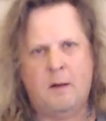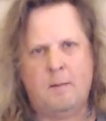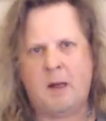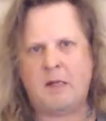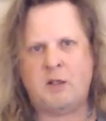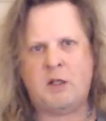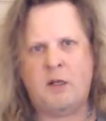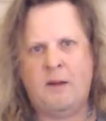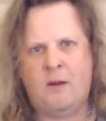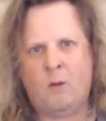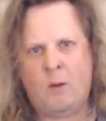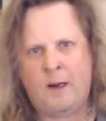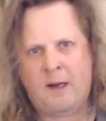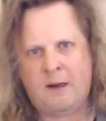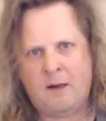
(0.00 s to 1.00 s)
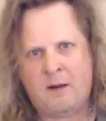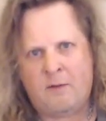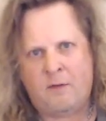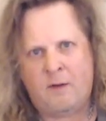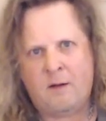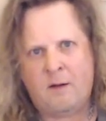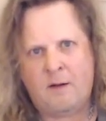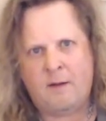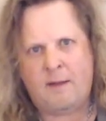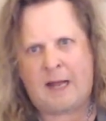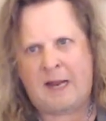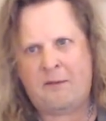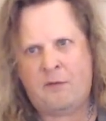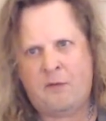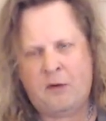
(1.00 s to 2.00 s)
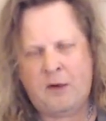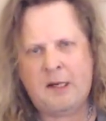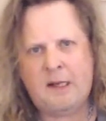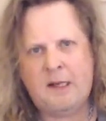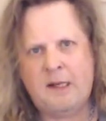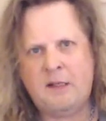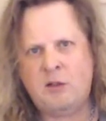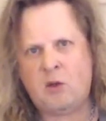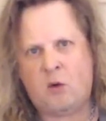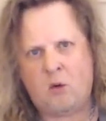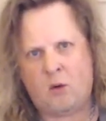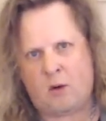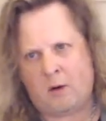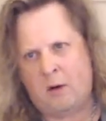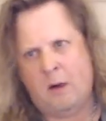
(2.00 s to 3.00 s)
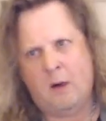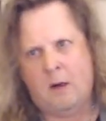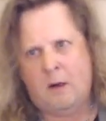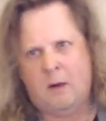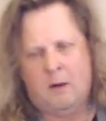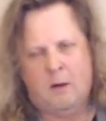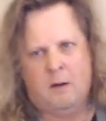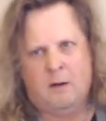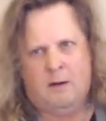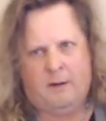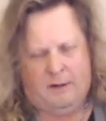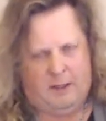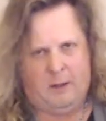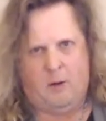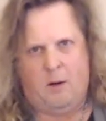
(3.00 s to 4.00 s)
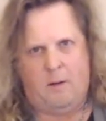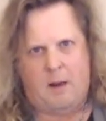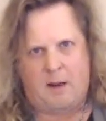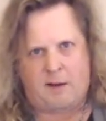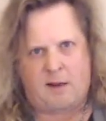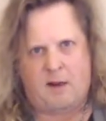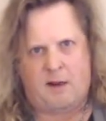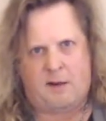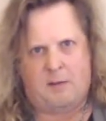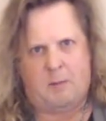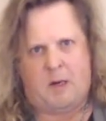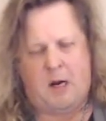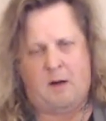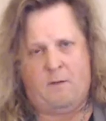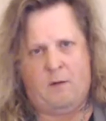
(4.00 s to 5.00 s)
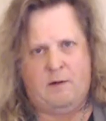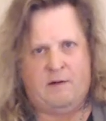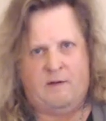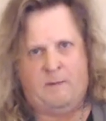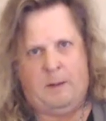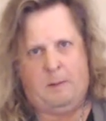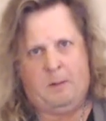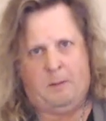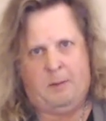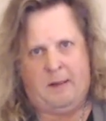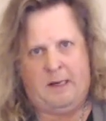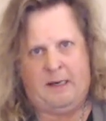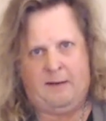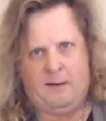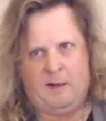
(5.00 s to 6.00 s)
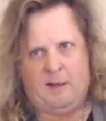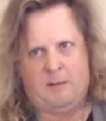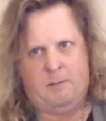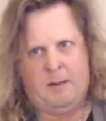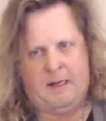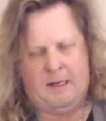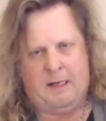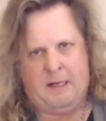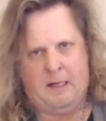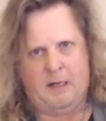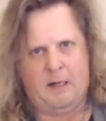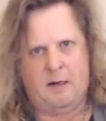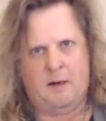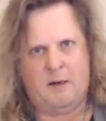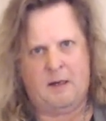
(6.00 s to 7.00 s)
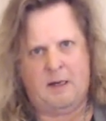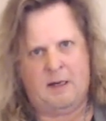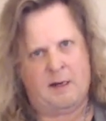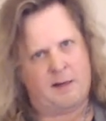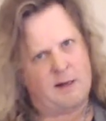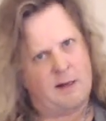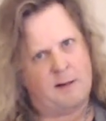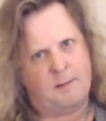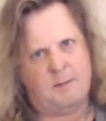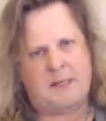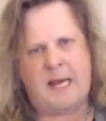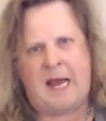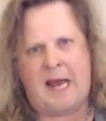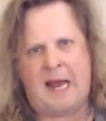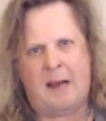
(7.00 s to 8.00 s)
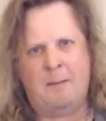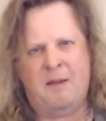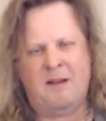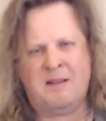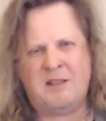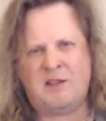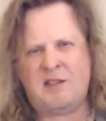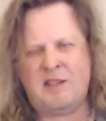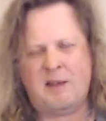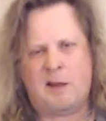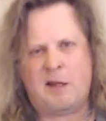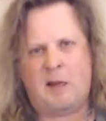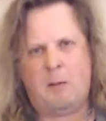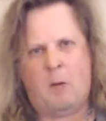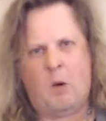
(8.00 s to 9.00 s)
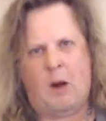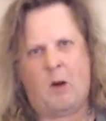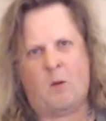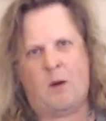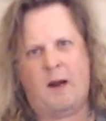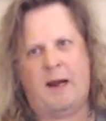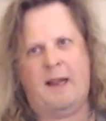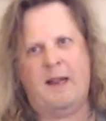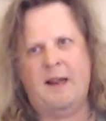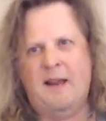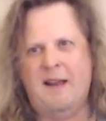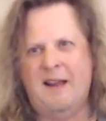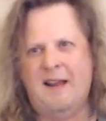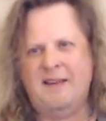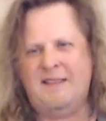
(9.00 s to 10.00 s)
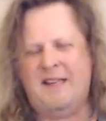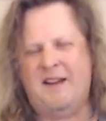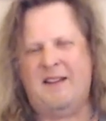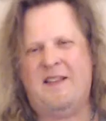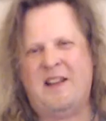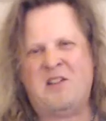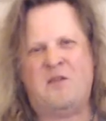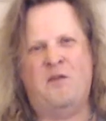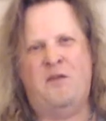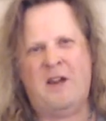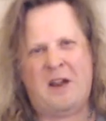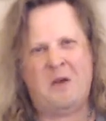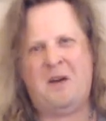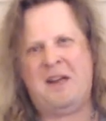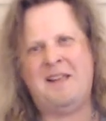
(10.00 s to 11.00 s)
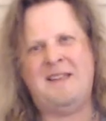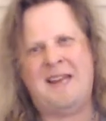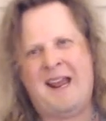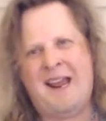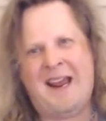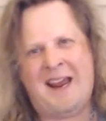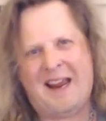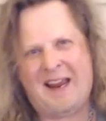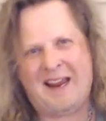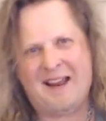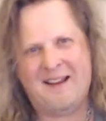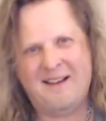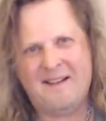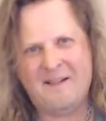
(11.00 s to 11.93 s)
much in the way of live footage, or, you know, I saw some covers of people playing this, but and I saw some tab that just didn't seem quite right. To this very day,